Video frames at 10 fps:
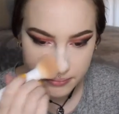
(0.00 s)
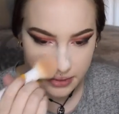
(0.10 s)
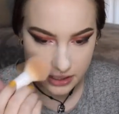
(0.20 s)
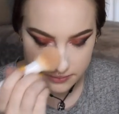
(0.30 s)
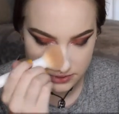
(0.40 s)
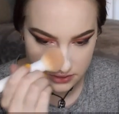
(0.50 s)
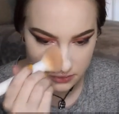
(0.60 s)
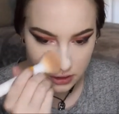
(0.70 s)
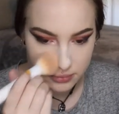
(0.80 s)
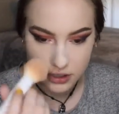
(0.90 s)
But I'm still
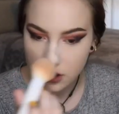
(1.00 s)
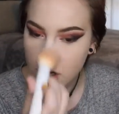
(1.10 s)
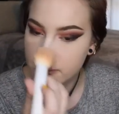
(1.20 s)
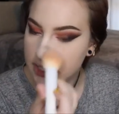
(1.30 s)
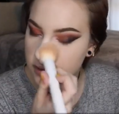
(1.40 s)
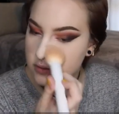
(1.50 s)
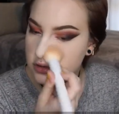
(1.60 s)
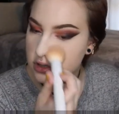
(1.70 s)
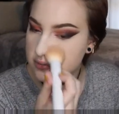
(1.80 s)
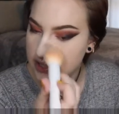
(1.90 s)
gonna put a lot on my nose
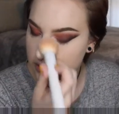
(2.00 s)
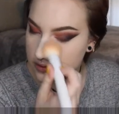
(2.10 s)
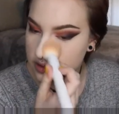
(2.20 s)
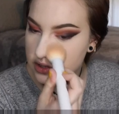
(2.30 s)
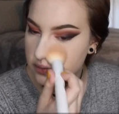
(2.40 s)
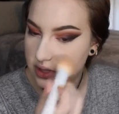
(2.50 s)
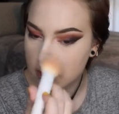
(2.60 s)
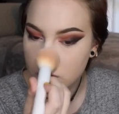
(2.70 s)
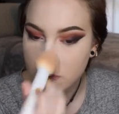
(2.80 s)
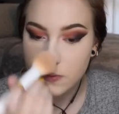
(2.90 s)
because my nose gets
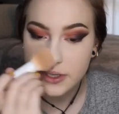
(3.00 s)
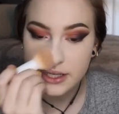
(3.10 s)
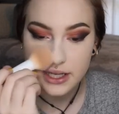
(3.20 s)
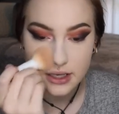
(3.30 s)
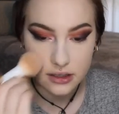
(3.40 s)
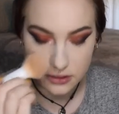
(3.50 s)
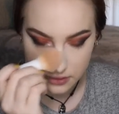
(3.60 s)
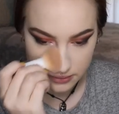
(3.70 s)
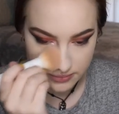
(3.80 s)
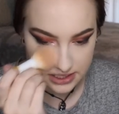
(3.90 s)
really oily.
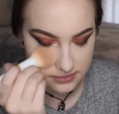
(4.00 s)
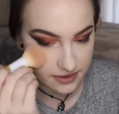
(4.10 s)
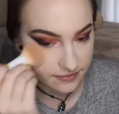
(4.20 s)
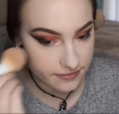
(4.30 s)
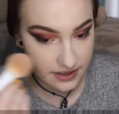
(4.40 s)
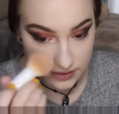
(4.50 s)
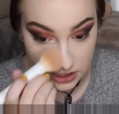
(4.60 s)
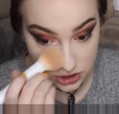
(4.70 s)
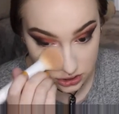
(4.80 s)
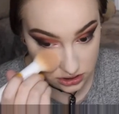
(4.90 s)
It makes my
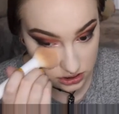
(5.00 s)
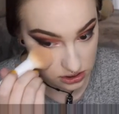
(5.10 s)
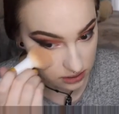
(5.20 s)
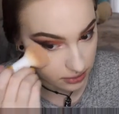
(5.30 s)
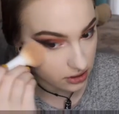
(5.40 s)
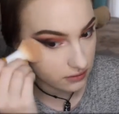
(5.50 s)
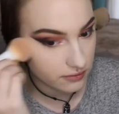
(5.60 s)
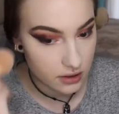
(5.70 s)
foundation just slip off.